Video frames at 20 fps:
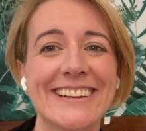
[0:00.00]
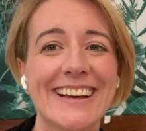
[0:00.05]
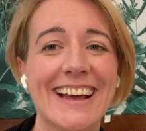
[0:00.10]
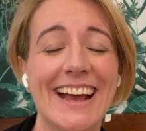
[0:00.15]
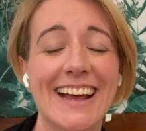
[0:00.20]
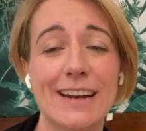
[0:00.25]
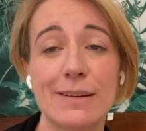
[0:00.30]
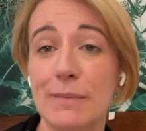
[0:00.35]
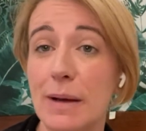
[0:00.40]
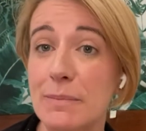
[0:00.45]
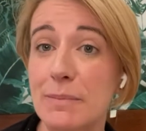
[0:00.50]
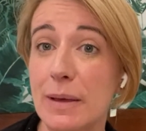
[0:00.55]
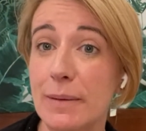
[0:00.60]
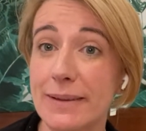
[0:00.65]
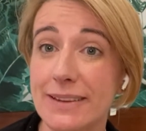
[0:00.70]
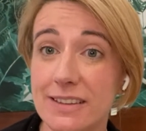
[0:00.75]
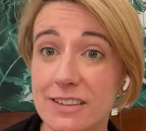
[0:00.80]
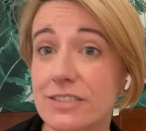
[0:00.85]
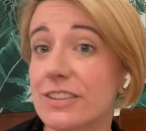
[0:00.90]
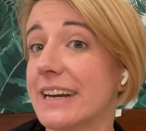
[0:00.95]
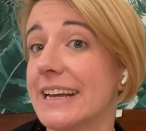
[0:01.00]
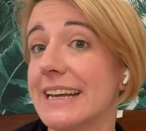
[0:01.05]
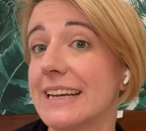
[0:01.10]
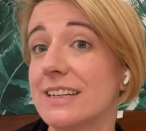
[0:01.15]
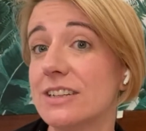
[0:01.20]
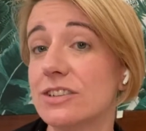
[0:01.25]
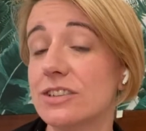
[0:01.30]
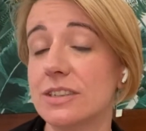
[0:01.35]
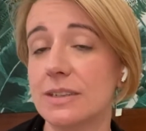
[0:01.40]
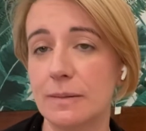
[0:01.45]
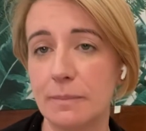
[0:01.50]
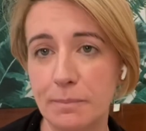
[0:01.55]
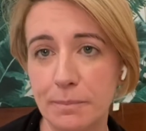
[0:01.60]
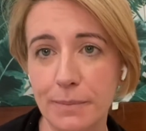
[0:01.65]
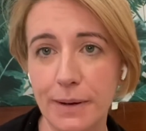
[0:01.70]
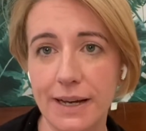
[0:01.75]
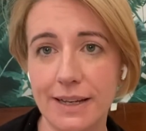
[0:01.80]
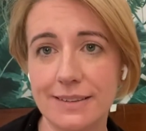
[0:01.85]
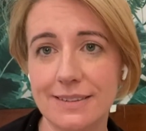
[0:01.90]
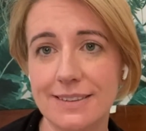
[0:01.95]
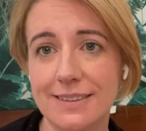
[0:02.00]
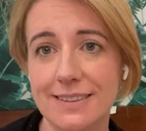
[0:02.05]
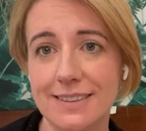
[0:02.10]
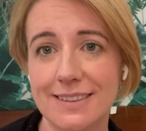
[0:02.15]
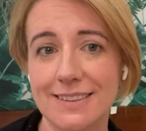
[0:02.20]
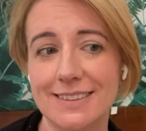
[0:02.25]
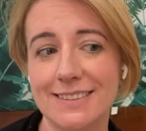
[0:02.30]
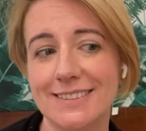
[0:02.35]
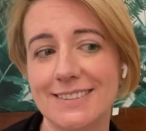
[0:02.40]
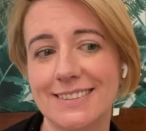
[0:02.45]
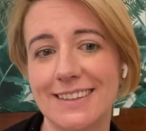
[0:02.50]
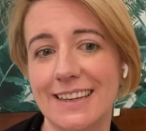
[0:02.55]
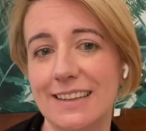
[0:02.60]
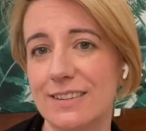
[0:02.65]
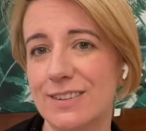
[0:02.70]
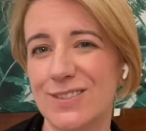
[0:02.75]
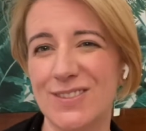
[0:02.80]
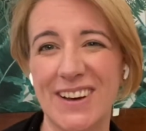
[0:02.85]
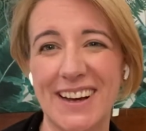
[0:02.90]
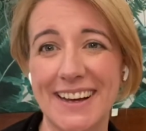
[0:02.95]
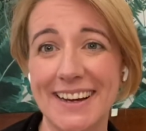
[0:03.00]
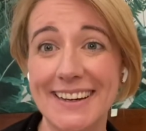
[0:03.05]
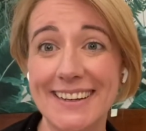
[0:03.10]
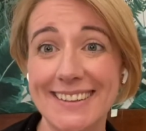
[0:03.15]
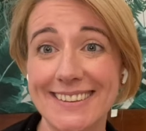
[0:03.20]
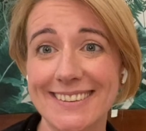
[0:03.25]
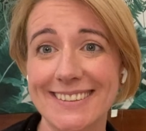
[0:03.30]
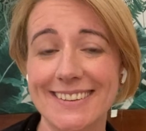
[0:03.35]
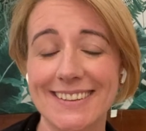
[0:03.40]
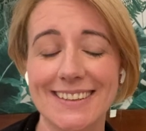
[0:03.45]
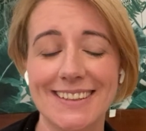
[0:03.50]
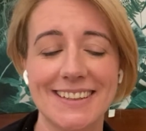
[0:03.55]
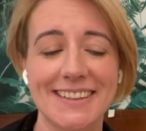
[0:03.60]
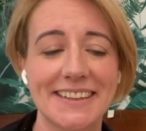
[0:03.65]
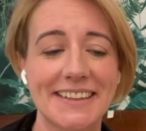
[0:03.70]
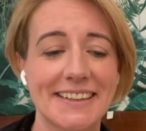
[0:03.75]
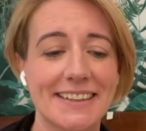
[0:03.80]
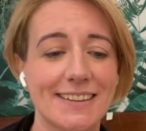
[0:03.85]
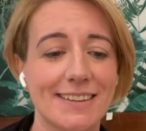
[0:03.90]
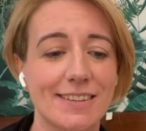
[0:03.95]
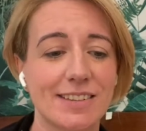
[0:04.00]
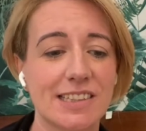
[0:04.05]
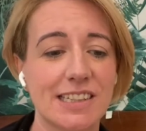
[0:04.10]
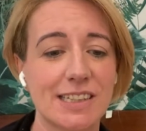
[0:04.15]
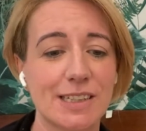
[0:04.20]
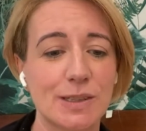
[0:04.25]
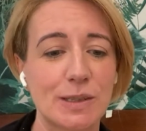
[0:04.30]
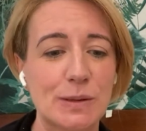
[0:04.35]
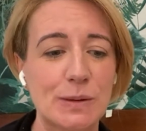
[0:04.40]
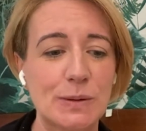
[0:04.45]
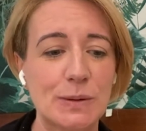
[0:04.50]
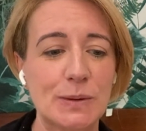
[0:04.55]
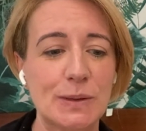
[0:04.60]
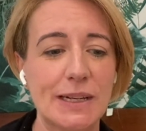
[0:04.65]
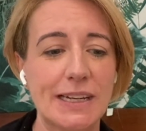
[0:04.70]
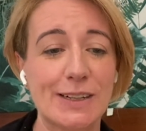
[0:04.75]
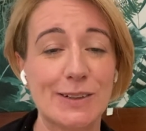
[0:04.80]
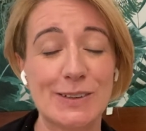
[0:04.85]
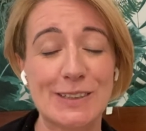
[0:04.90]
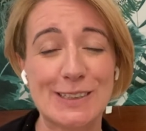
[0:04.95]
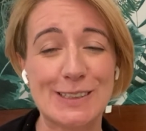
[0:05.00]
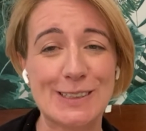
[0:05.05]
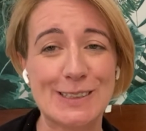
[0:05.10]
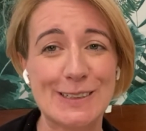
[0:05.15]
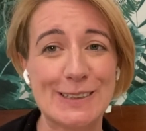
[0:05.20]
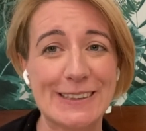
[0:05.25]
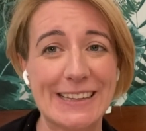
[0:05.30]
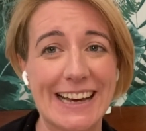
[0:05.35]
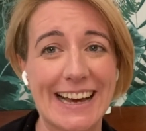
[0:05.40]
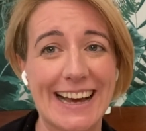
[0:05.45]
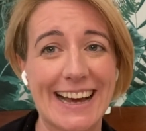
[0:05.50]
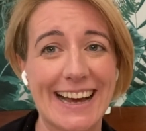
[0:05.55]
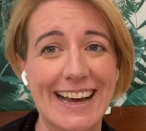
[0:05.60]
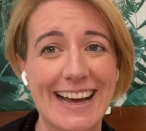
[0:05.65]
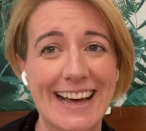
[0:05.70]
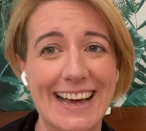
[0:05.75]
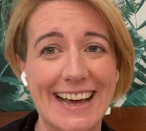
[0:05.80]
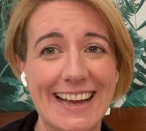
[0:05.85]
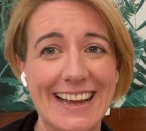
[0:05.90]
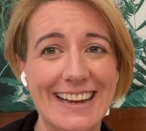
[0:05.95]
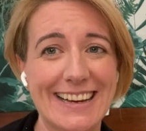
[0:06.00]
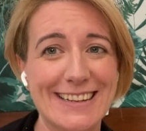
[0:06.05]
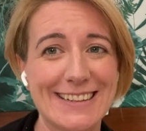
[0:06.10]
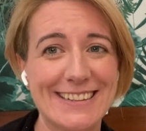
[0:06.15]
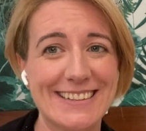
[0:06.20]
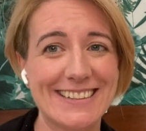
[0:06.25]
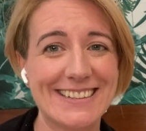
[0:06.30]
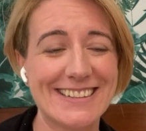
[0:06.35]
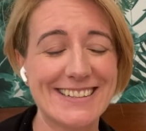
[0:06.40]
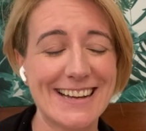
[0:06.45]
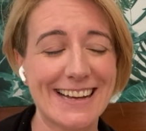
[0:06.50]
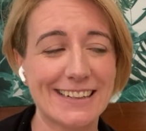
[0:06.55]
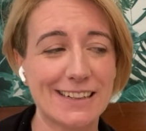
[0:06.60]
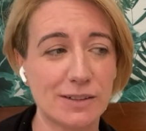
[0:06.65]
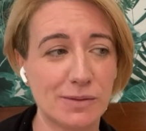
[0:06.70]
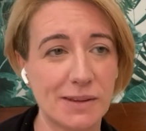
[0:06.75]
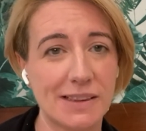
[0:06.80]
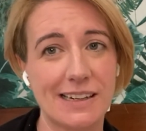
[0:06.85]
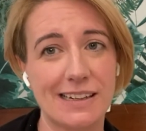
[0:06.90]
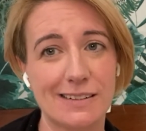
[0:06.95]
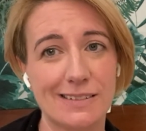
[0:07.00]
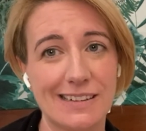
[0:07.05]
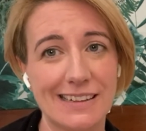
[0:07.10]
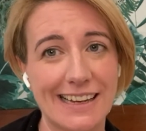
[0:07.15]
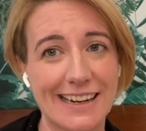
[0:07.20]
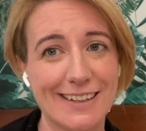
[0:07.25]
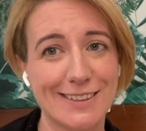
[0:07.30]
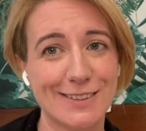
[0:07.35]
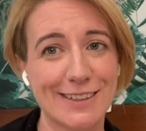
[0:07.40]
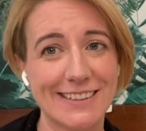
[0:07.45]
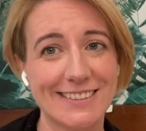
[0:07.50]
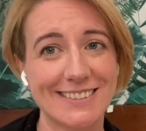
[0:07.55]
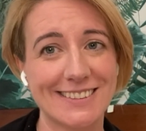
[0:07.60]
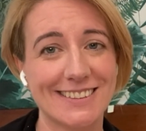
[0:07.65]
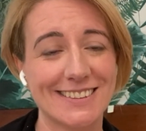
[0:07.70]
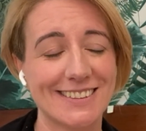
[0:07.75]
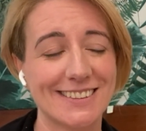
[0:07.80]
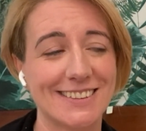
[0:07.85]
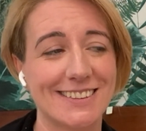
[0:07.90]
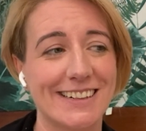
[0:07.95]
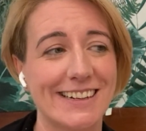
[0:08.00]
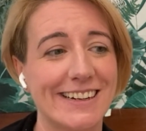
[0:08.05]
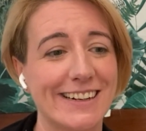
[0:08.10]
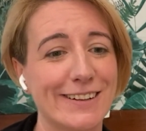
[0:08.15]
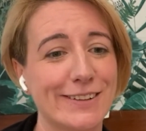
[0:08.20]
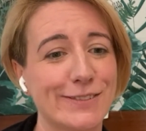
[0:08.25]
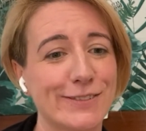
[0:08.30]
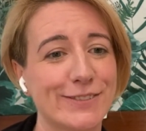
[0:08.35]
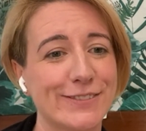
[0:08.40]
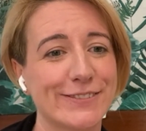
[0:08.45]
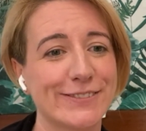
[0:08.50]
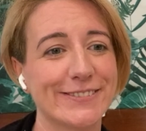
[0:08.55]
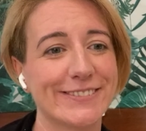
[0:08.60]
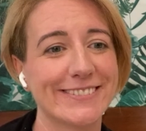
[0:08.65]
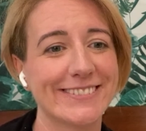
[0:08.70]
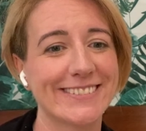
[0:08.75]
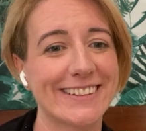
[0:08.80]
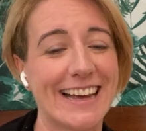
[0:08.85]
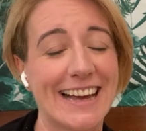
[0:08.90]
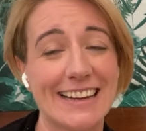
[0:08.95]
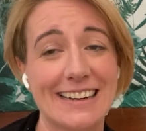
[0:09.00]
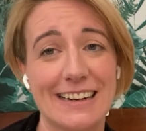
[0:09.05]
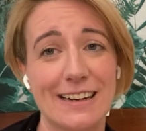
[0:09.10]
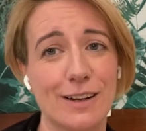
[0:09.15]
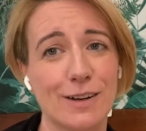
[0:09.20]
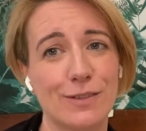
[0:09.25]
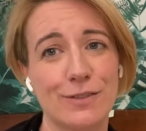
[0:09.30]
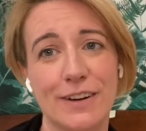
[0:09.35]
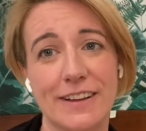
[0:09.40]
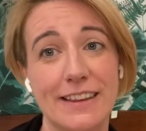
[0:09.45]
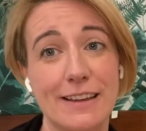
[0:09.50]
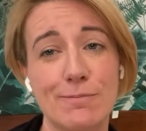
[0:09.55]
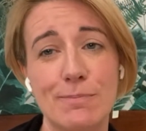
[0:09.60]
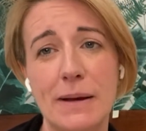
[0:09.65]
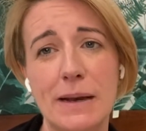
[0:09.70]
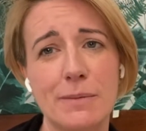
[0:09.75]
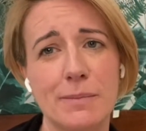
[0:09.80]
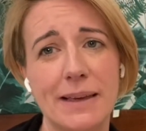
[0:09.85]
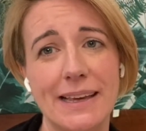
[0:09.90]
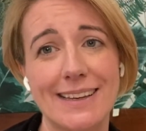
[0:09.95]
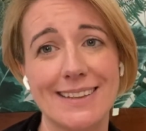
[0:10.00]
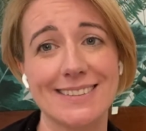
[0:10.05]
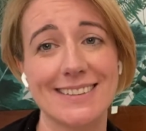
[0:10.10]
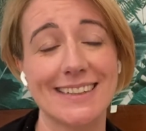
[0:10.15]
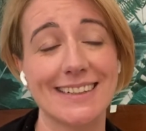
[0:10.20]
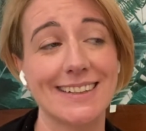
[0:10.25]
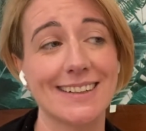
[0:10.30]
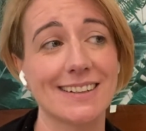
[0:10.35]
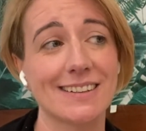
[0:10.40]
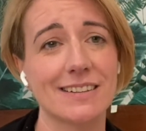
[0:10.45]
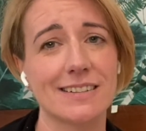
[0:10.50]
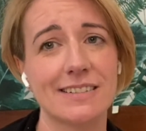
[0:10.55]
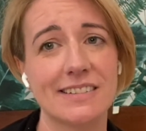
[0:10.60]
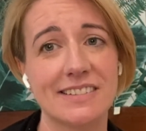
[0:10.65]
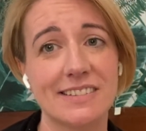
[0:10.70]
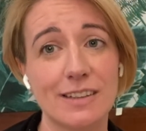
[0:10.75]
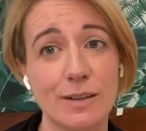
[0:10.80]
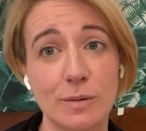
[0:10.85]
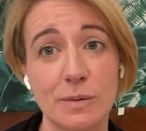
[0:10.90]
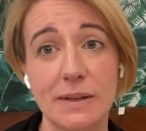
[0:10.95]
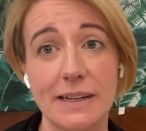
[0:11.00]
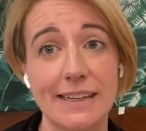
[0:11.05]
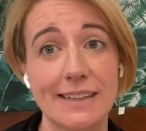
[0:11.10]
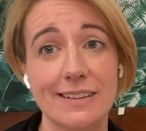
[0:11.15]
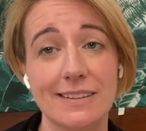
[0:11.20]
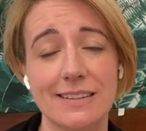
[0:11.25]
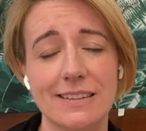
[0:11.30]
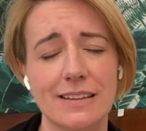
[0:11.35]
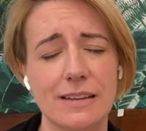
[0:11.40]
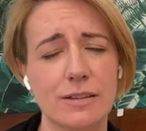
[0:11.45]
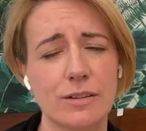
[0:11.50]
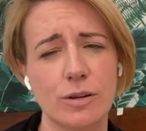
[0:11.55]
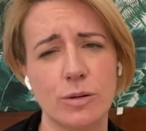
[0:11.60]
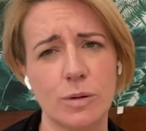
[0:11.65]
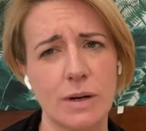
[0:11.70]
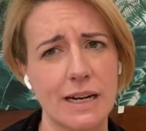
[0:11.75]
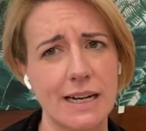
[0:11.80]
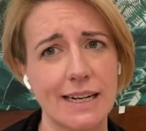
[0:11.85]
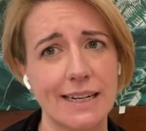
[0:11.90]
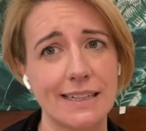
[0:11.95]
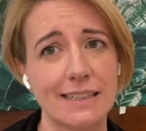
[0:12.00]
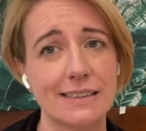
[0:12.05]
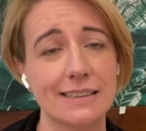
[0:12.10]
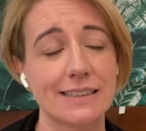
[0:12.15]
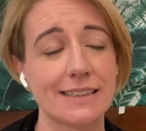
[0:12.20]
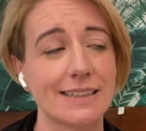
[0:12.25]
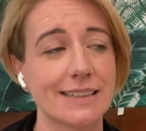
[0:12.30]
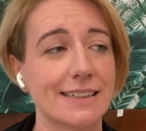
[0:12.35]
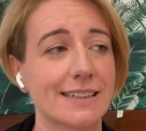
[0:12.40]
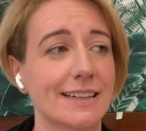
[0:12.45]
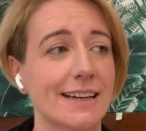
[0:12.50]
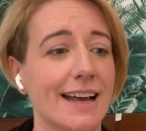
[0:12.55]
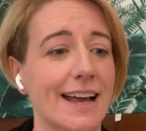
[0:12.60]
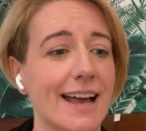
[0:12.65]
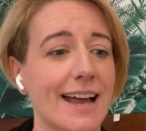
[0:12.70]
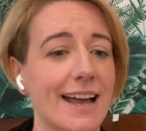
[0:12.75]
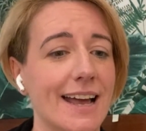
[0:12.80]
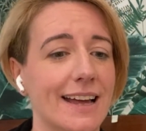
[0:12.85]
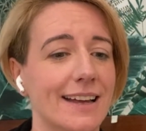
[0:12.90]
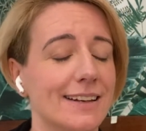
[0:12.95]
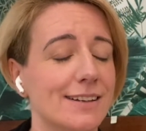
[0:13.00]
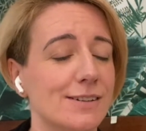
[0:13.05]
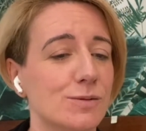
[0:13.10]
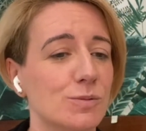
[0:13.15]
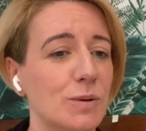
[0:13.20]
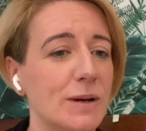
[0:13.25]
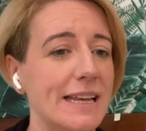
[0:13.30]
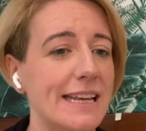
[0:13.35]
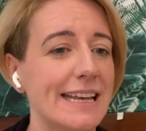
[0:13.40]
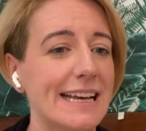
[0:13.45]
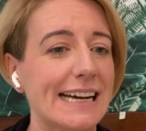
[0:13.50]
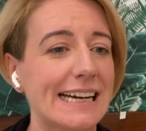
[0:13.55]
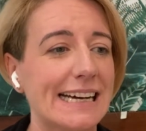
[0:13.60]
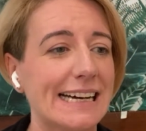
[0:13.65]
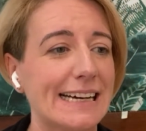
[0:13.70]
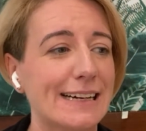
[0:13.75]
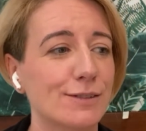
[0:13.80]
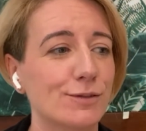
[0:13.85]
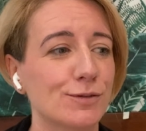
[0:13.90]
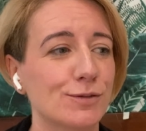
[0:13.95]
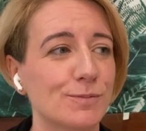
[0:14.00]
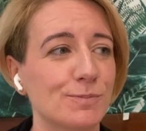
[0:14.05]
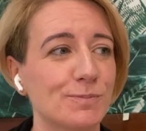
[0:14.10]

and it might be a bit strange, but it's fine. So in order to do that, I chatted with the local hairdresser. I've had a lot of fun. They've been amazing, so nice, so kind. And we have